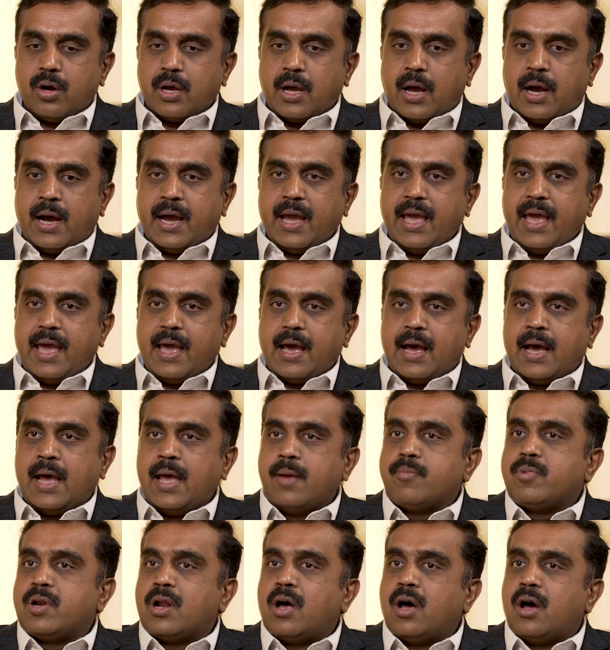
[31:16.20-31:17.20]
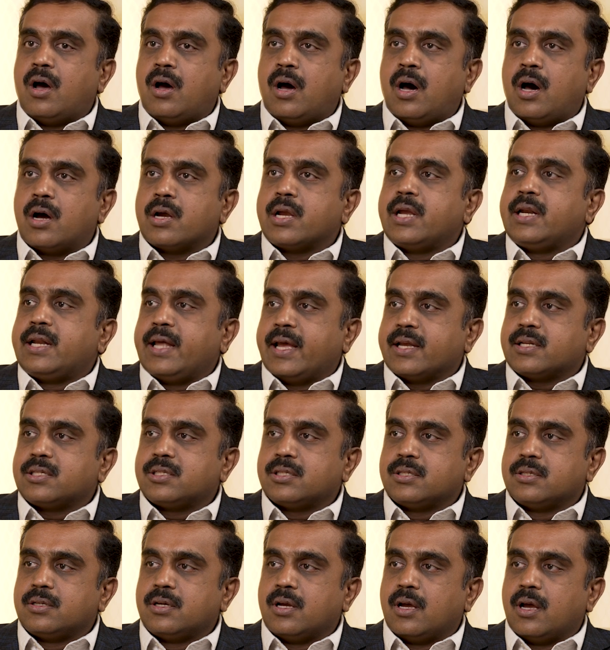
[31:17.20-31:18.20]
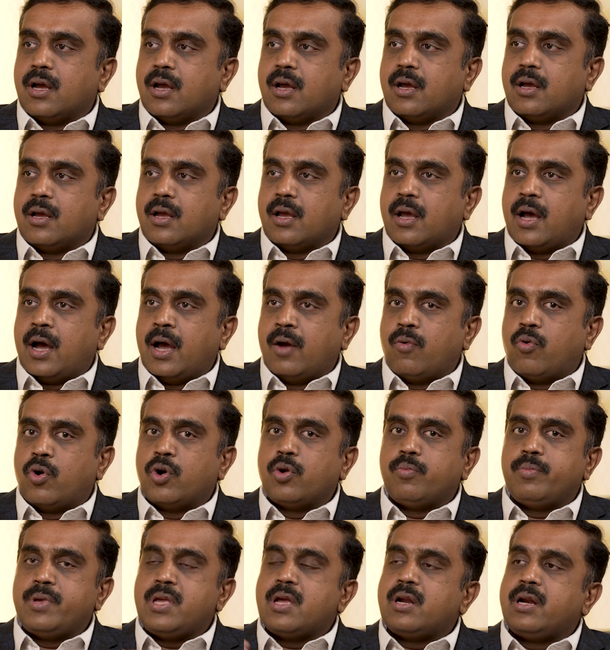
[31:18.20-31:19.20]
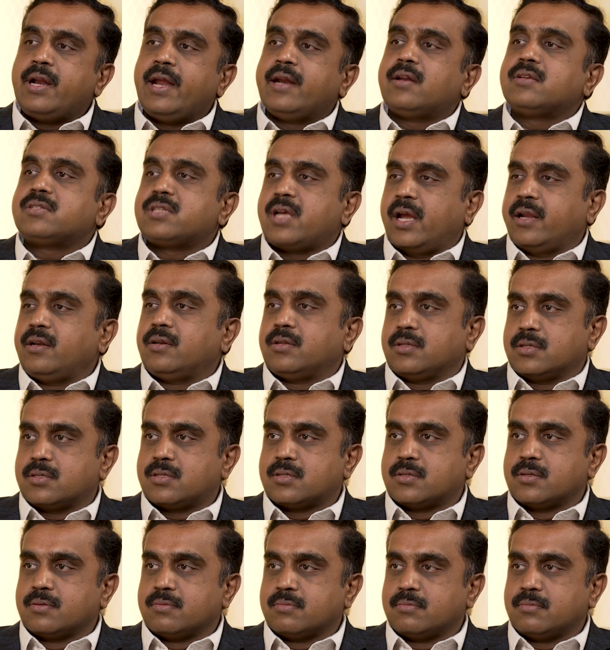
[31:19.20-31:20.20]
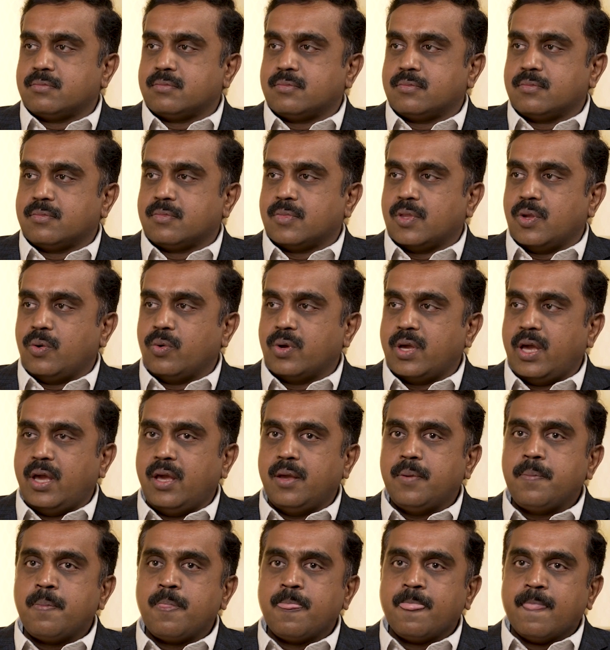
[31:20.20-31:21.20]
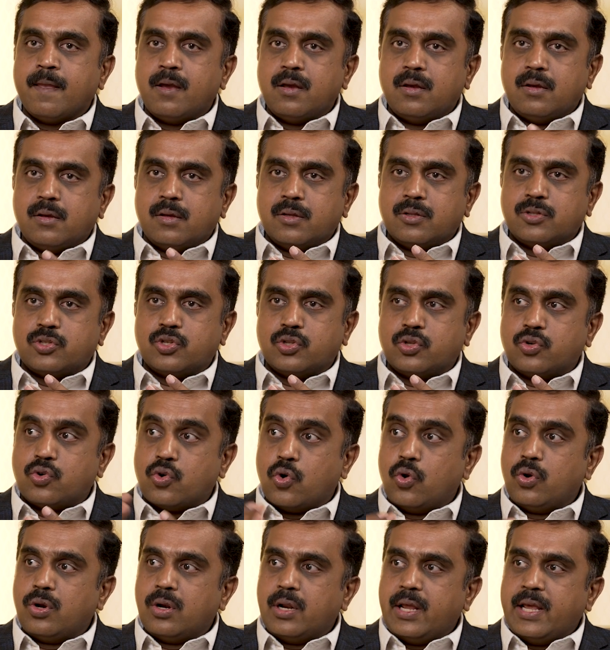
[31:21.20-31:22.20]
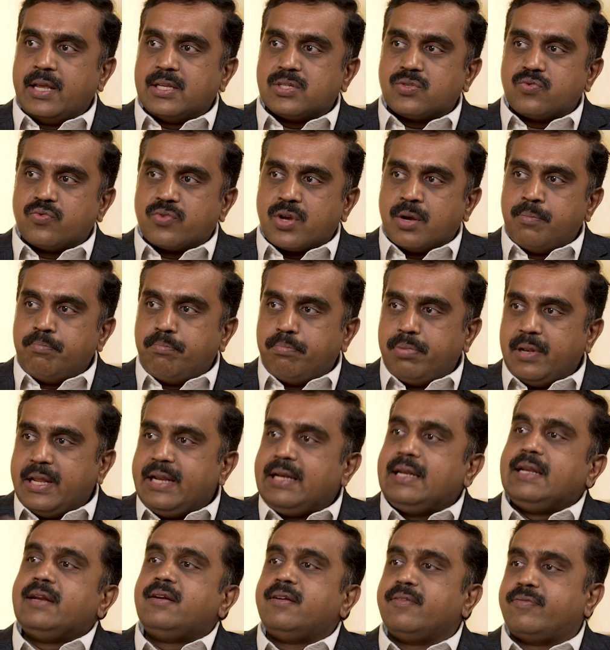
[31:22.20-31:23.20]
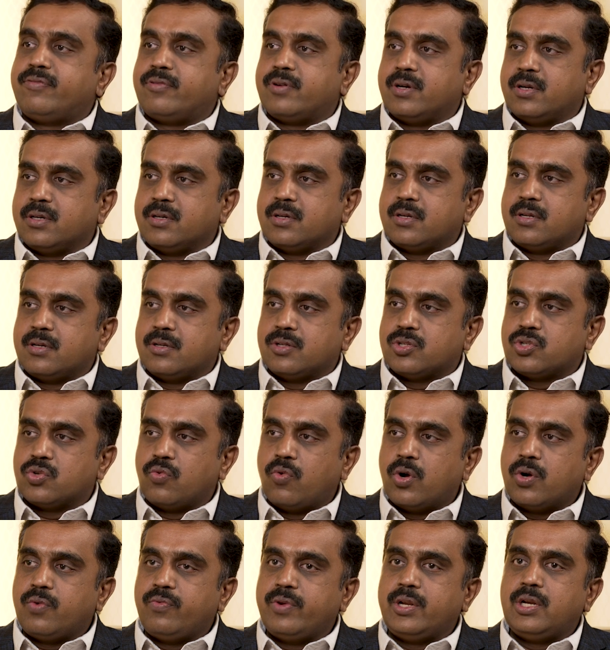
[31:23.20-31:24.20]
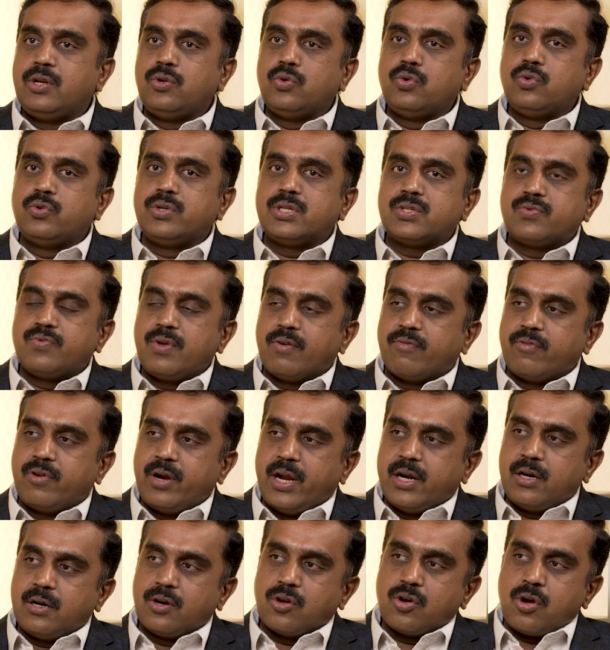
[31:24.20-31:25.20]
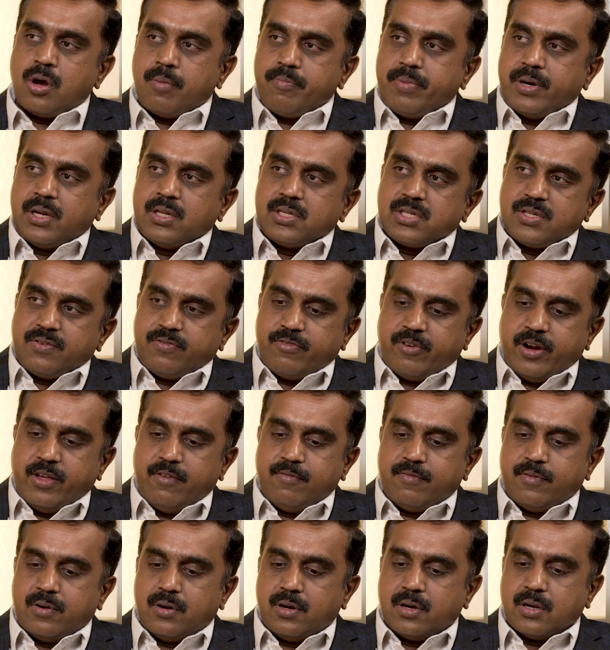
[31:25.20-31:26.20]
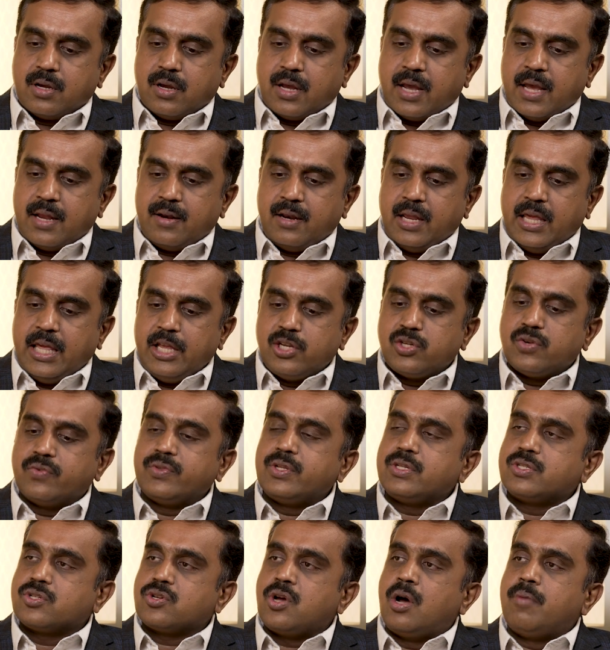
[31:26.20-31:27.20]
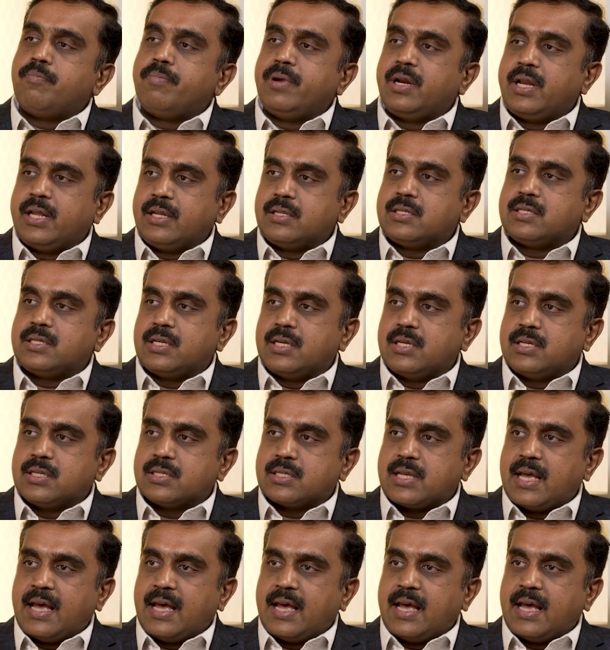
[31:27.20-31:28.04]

I'm an architect. I want to be a data scientist, okay? So the role is completely different. So what we do is we have created a competency framework, and each of these competencies